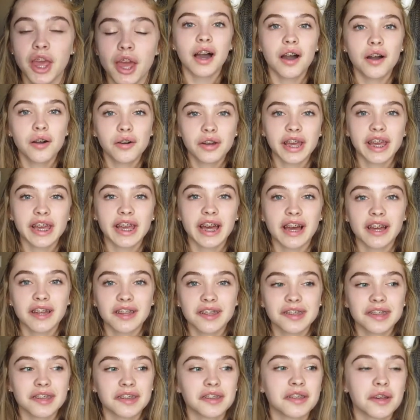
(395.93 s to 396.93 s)
Okay,
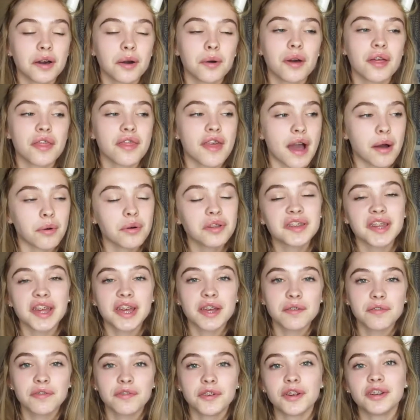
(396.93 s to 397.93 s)
guys, so that was
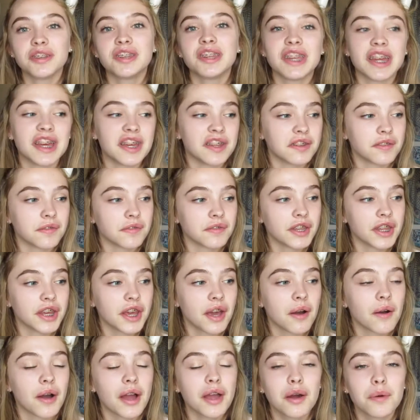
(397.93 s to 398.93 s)
it for today's
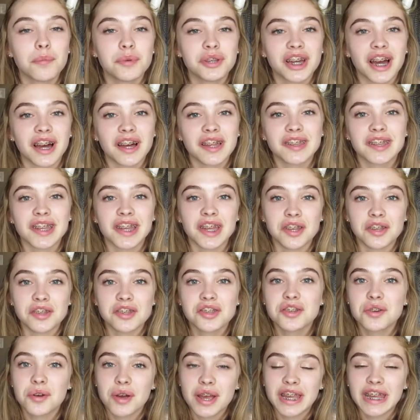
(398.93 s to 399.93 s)
video. I hope you guys
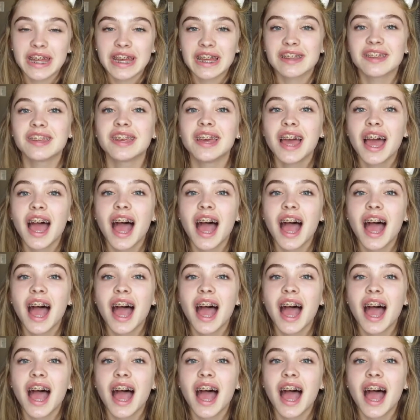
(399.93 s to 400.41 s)
enjoyed it.